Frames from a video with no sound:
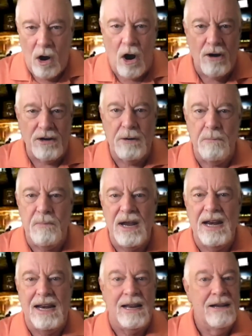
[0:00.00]
aren't
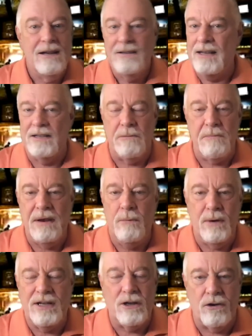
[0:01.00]
competing doesn't mean
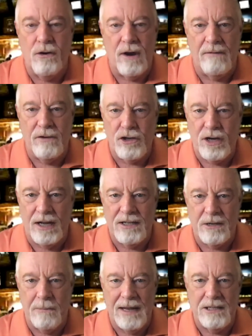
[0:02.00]
we still don't have a chance
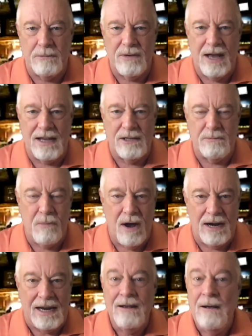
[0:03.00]
to make some nice
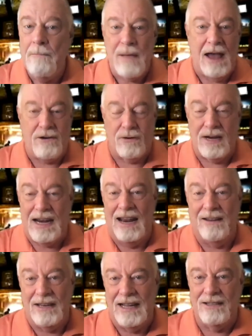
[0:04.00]
money. Patrick
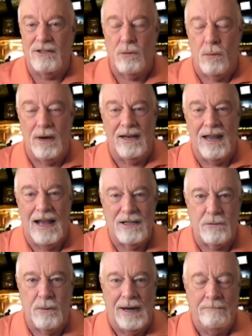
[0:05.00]
Cantlay gets the win
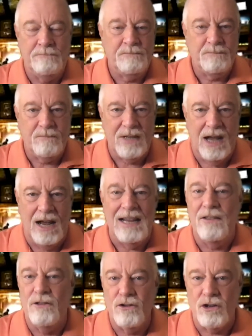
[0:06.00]
last week
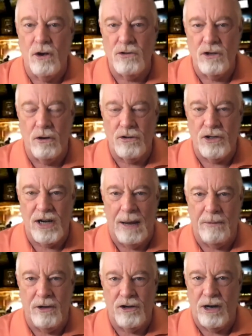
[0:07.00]
in the Zozo
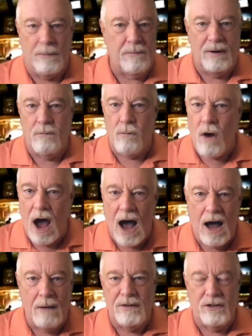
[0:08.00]
Championship, and
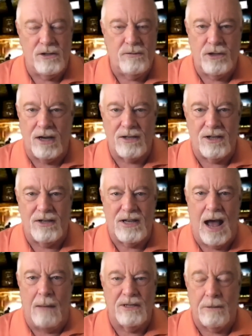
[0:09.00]
Rahm and Justin
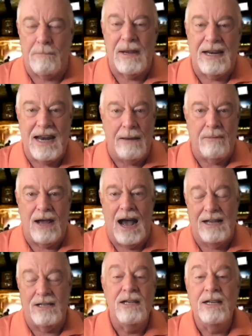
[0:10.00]
Thomas, the big name
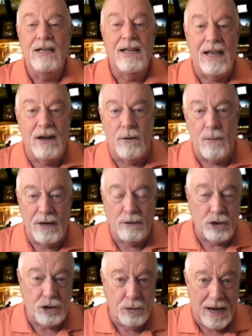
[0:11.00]
guys, in a real
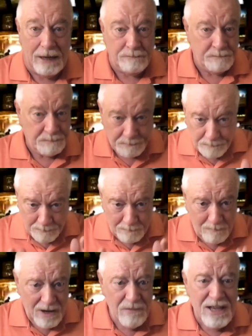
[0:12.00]
shootout.
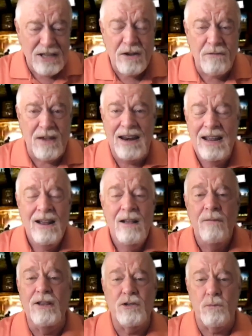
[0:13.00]
This event,
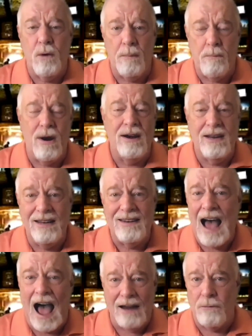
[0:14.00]
this is where Brendan
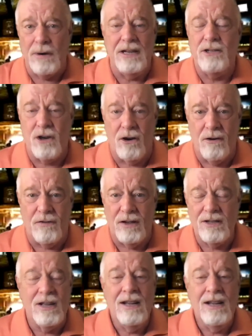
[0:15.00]
Todd resurfaced.